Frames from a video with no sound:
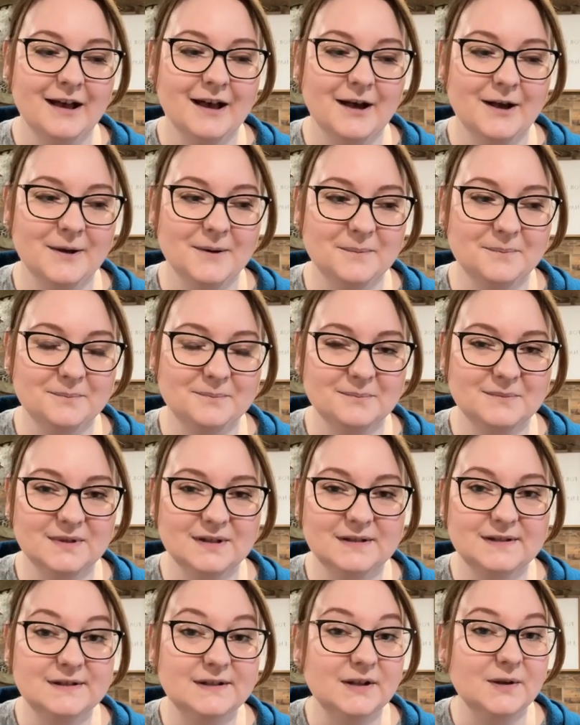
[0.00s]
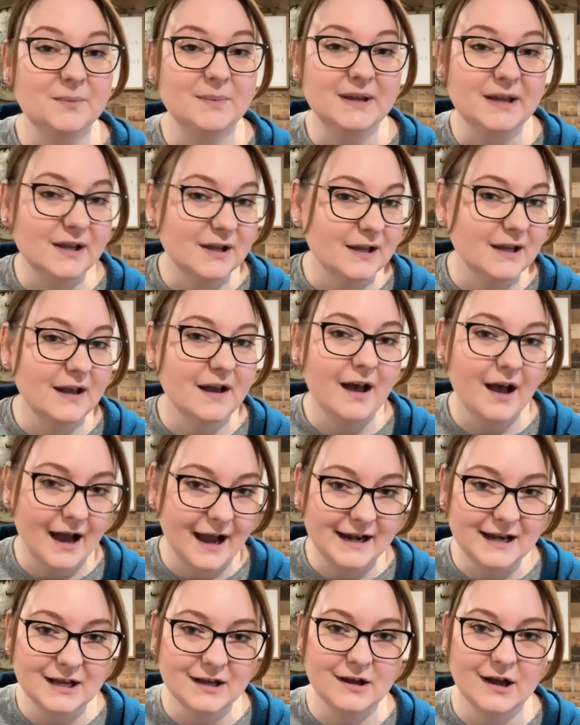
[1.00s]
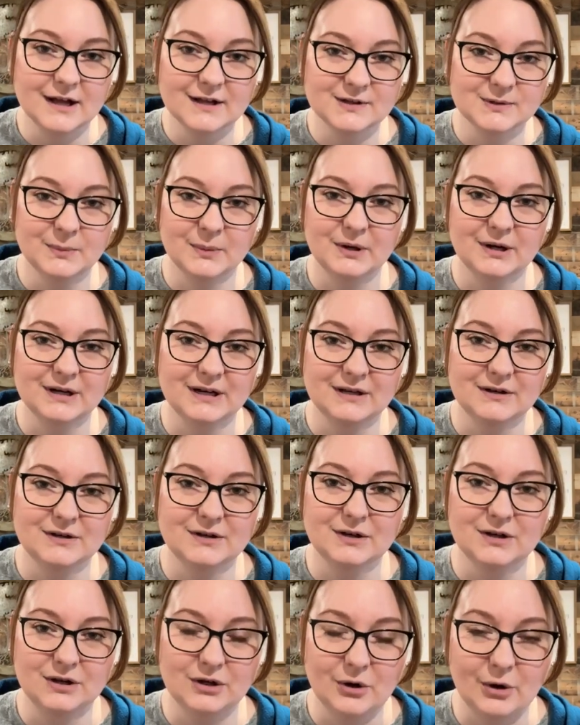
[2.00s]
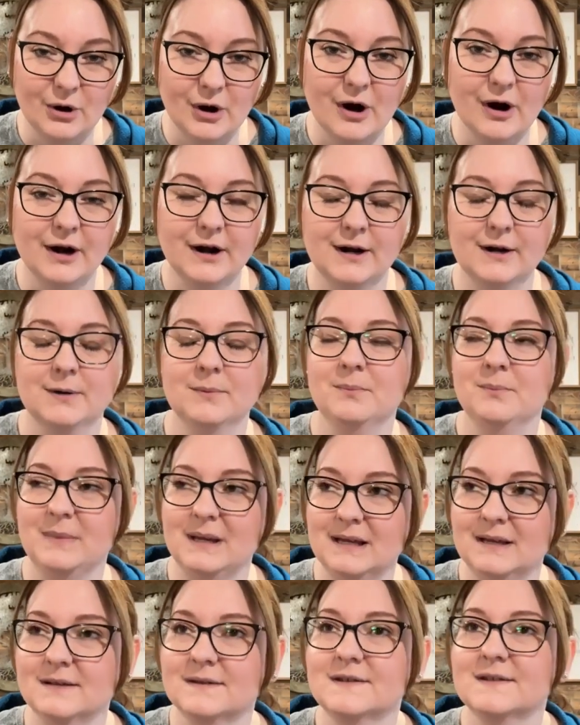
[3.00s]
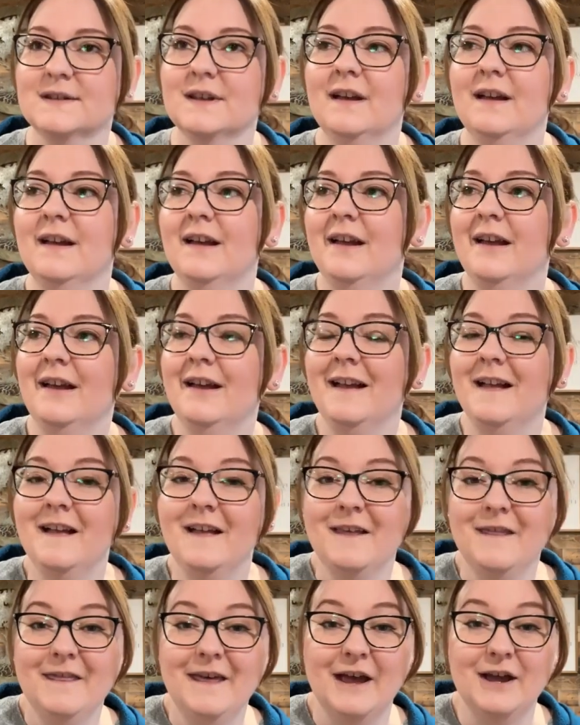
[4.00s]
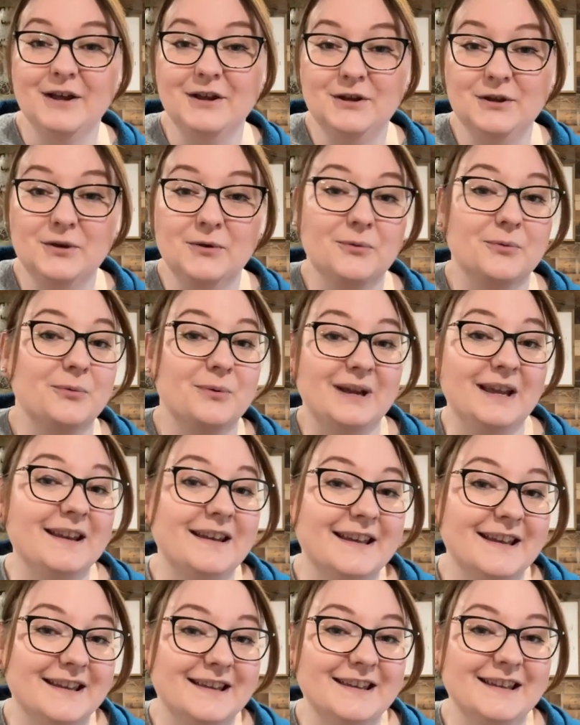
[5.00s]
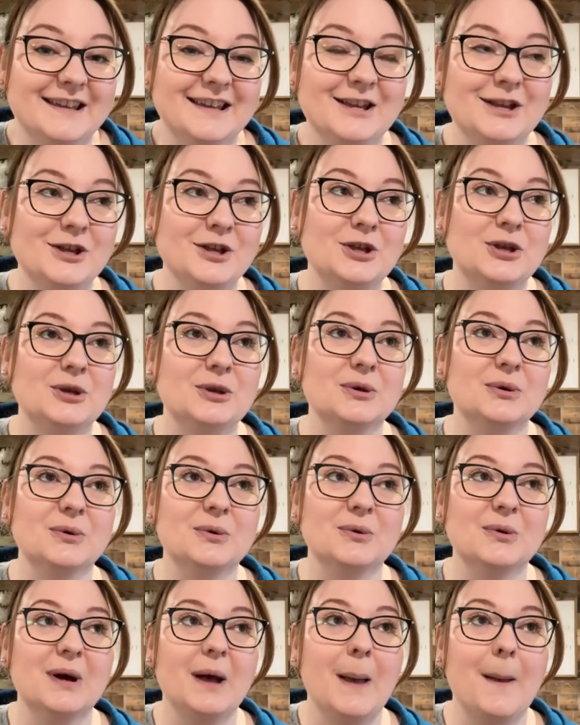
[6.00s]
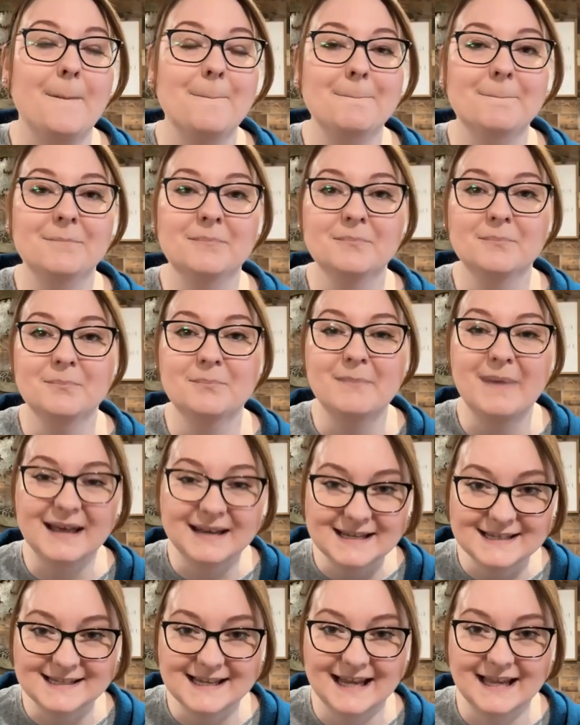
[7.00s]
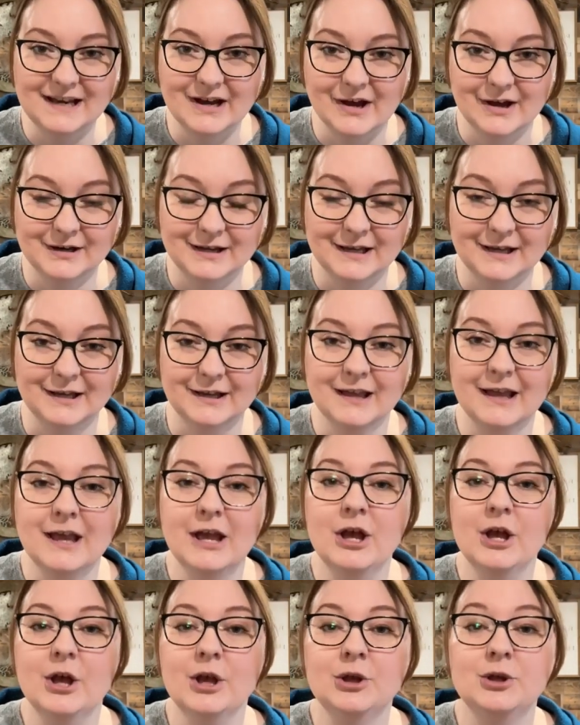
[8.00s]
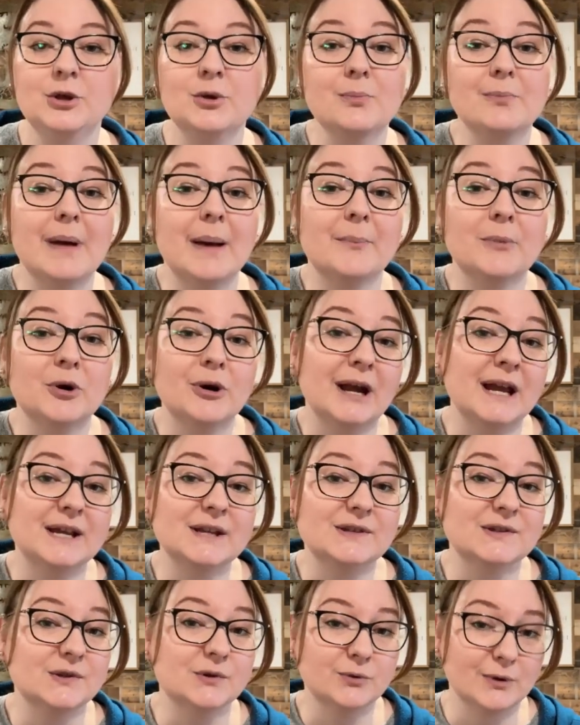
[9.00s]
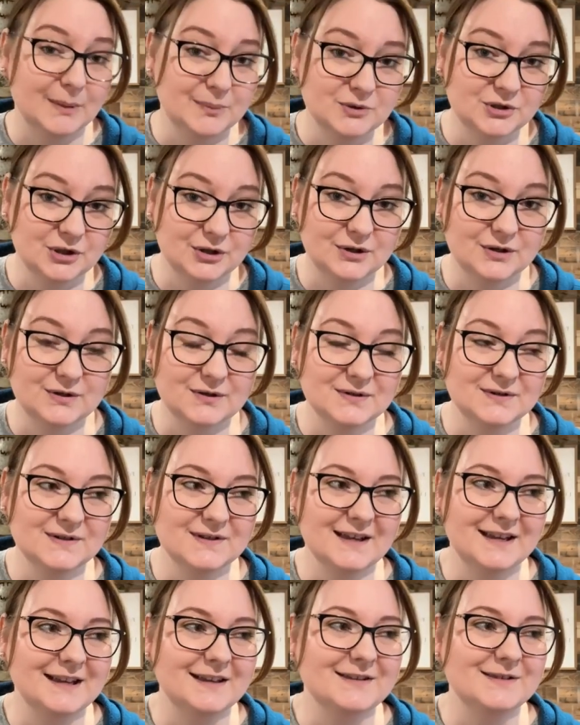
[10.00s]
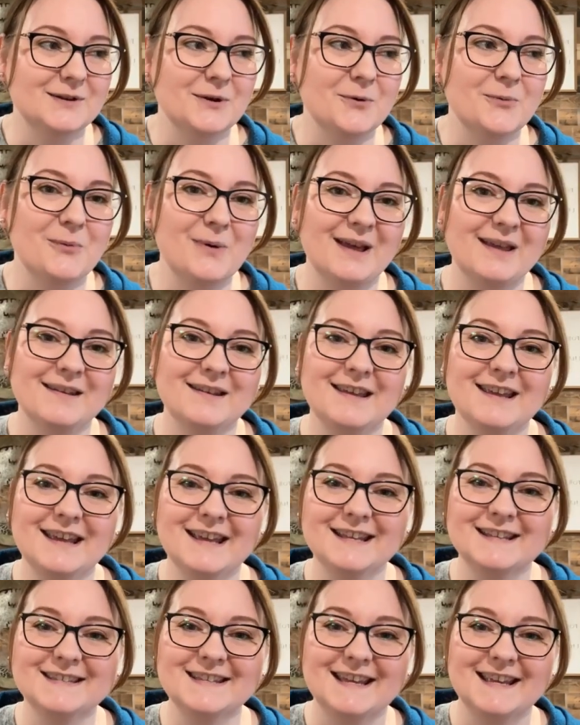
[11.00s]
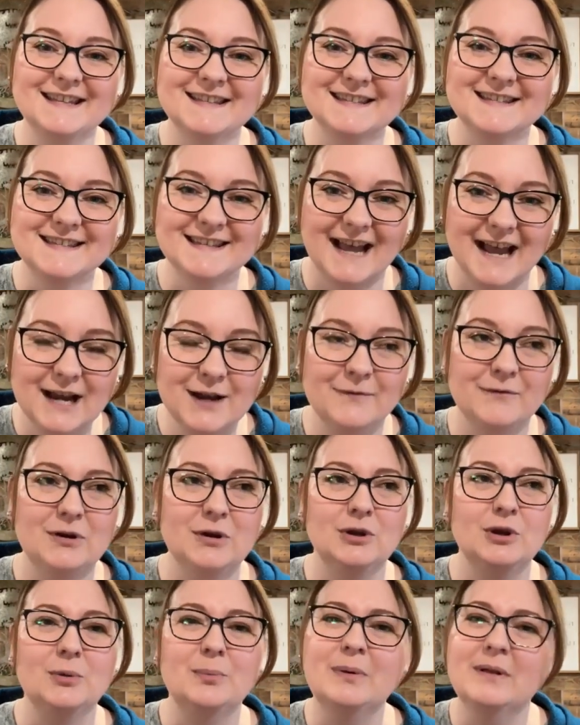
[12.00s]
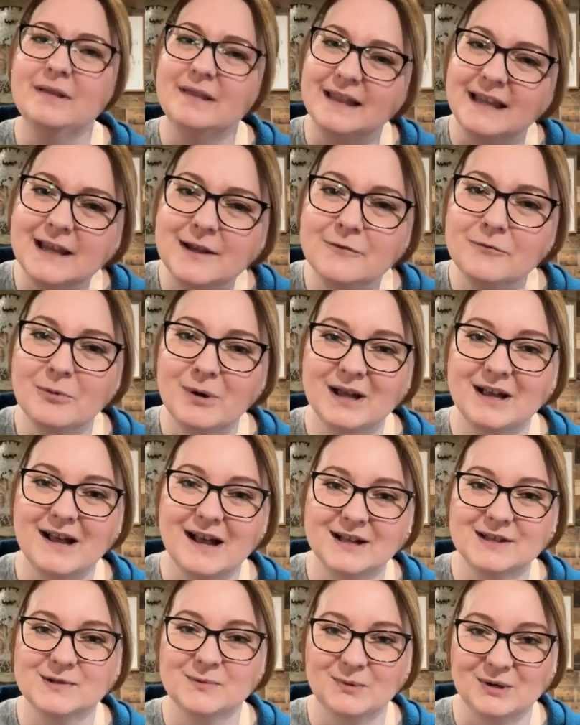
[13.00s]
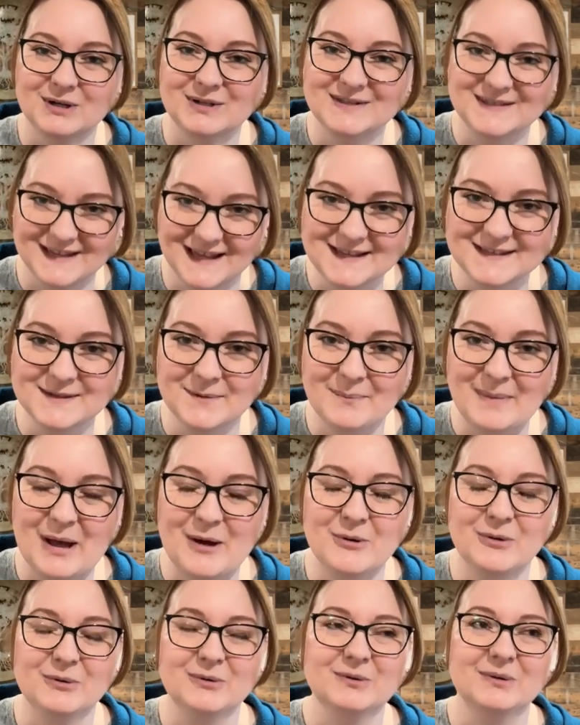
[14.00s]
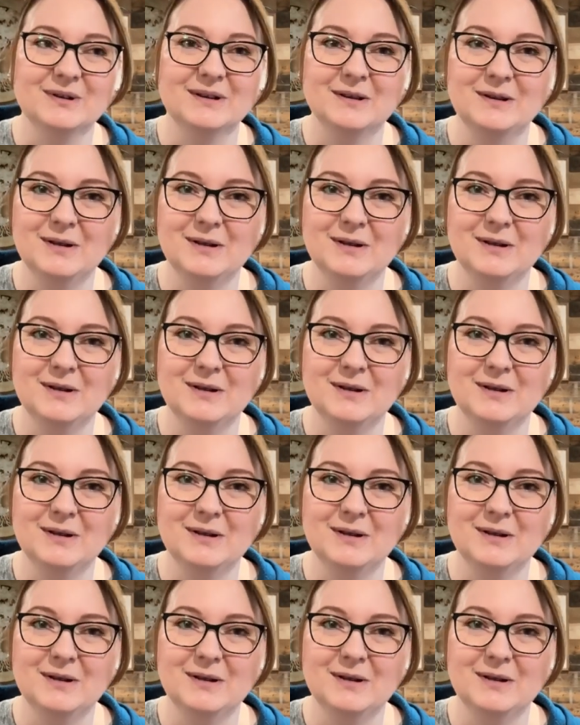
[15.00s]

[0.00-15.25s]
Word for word: Um, to me, hiding God's word in your heart means that you read it, you meditate on it. You memorize scriptures. Like, so when it's inside of you, you believe what God's word says about,